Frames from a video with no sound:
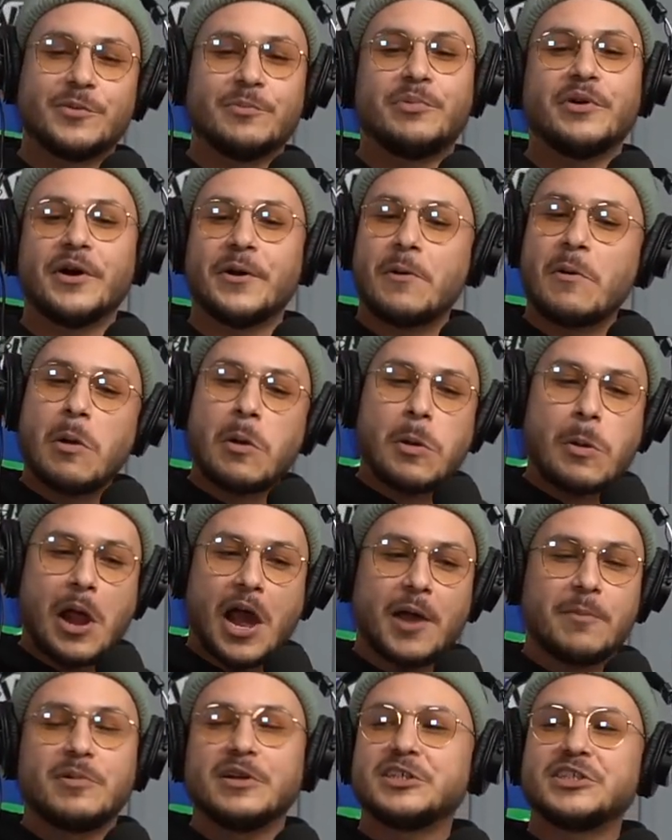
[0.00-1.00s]
but
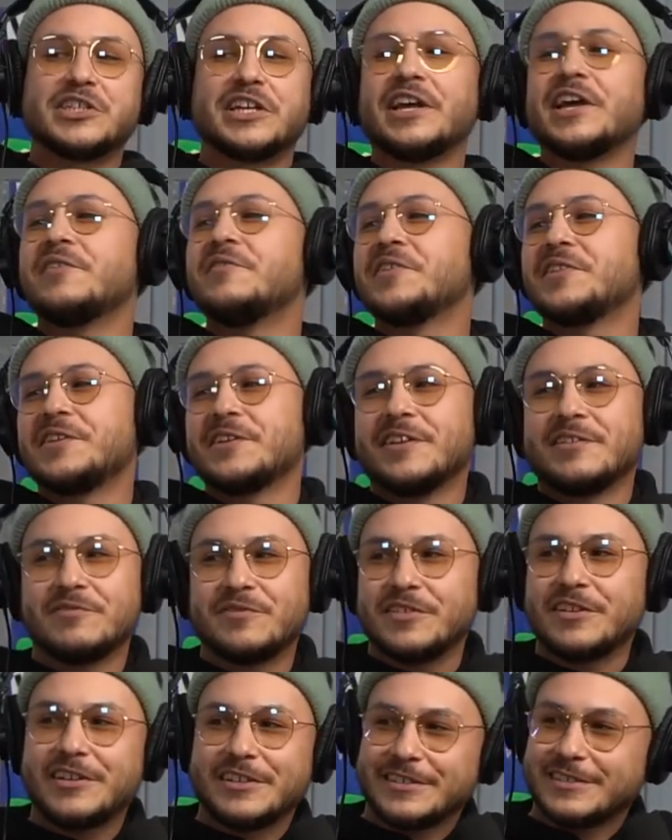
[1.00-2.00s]
I appreciate everything in
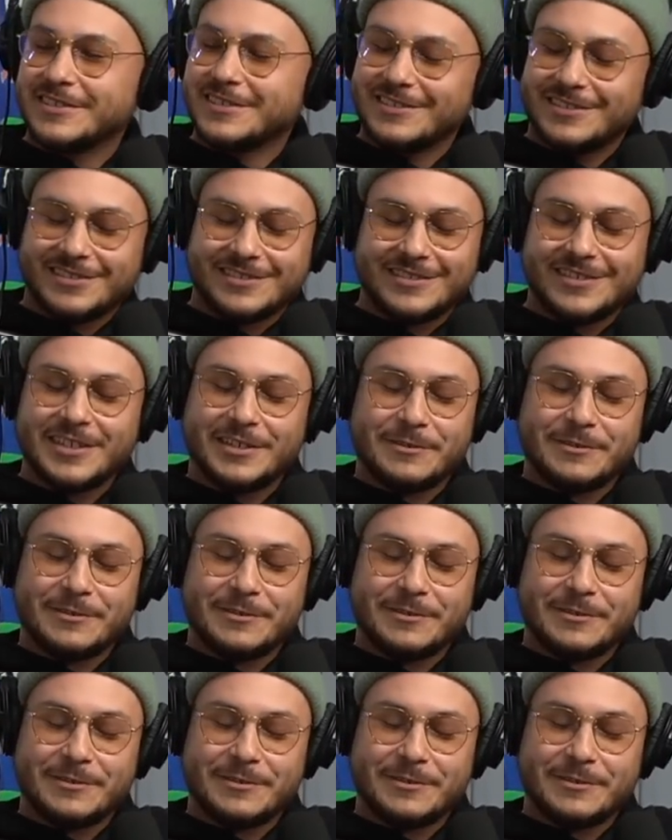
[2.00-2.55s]
philosophy. Yeah.